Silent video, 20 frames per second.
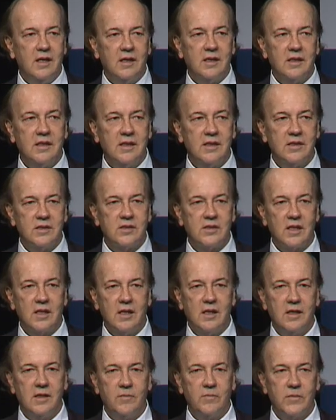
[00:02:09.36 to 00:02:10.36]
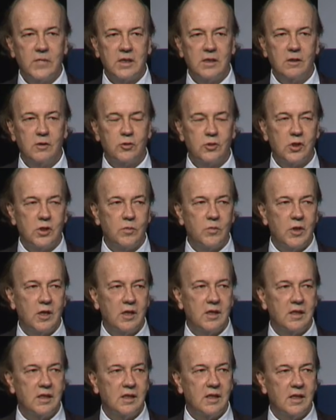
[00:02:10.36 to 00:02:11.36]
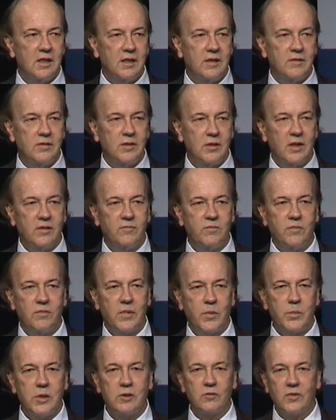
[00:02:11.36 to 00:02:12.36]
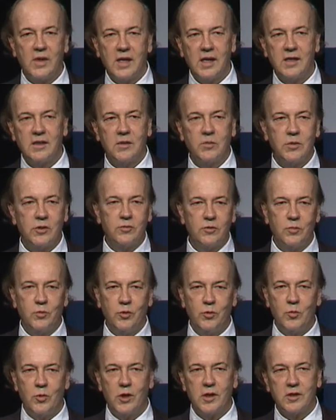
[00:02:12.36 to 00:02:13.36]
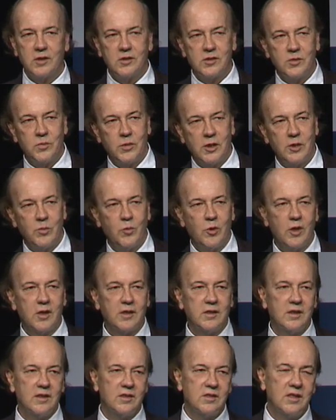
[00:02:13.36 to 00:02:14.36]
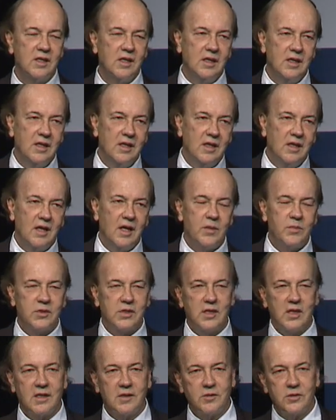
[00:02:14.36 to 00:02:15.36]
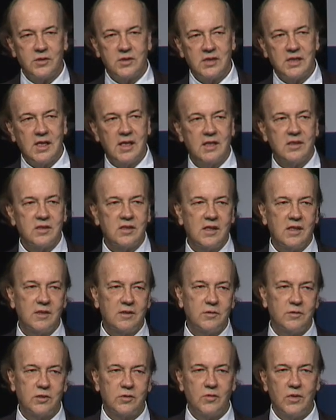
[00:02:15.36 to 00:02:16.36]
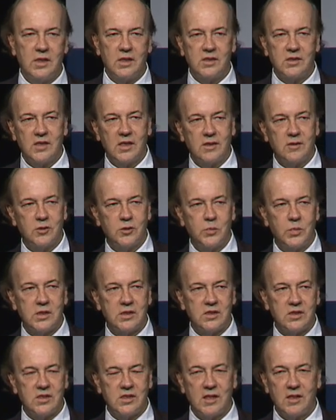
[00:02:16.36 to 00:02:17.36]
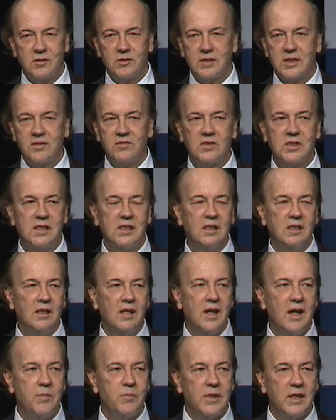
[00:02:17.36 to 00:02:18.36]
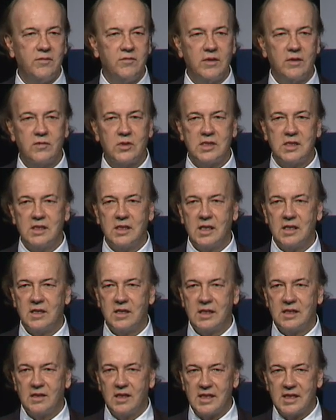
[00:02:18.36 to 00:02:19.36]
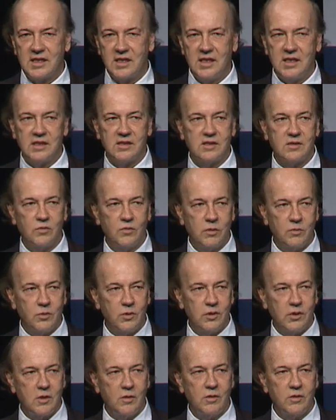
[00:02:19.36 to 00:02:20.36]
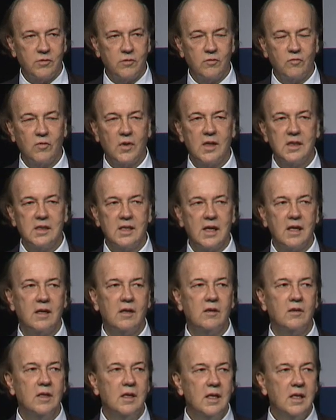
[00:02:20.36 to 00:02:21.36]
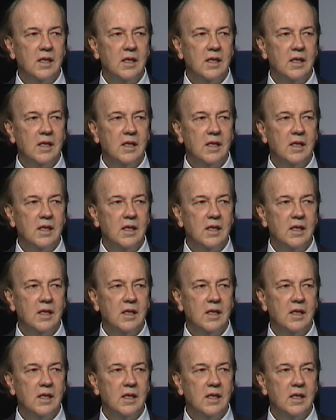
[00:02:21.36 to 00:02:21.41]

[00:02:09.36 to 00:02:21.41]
is, Jim, I've been around, I've been through bull markets and bear markets, up cycles and down cycles, credit cycles, business cycles. I've seen a lot, but I've never seen anything like this. What we're going through right now,